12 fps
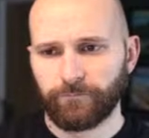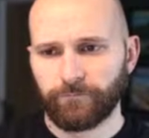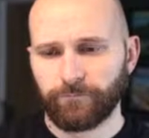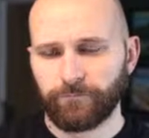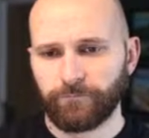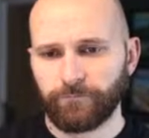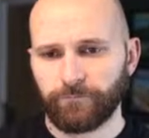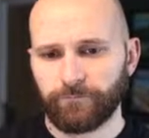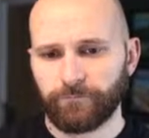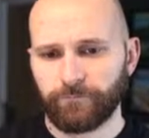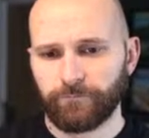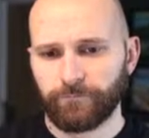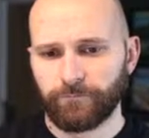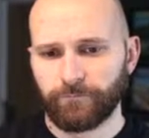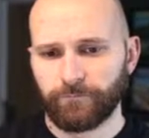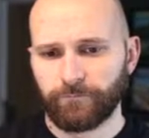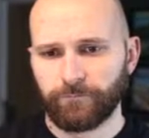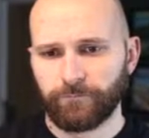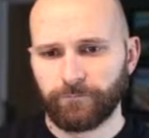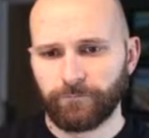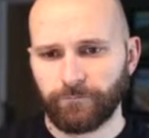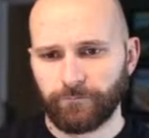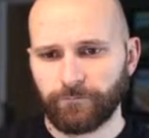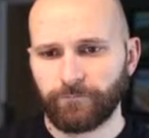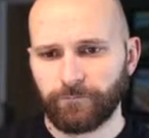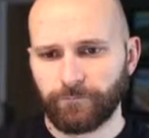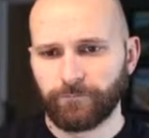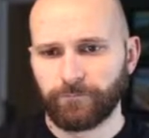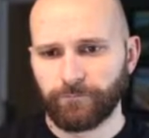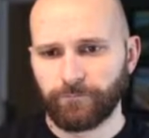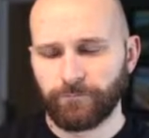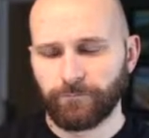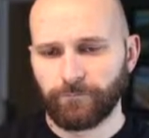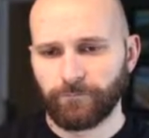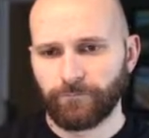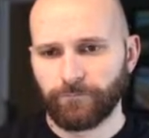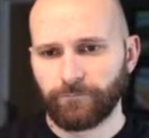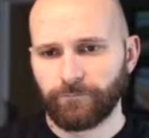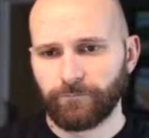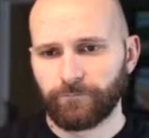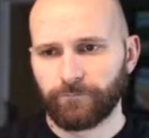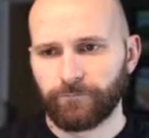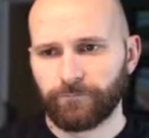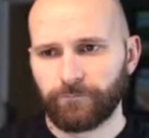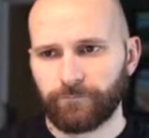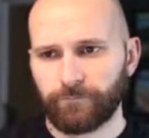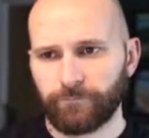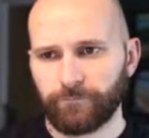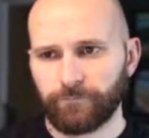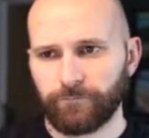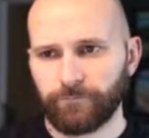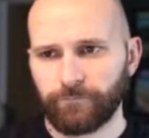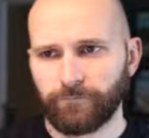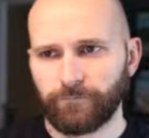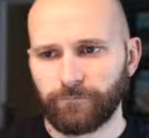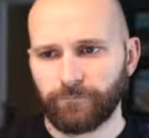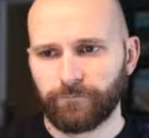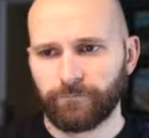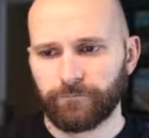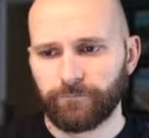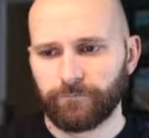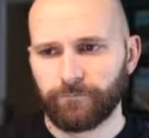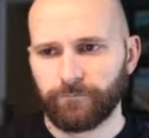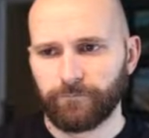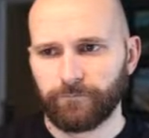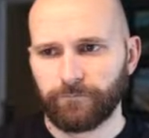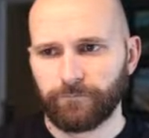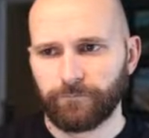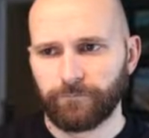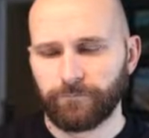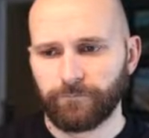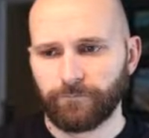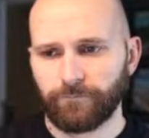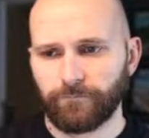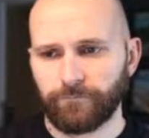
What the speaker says: (not speaking)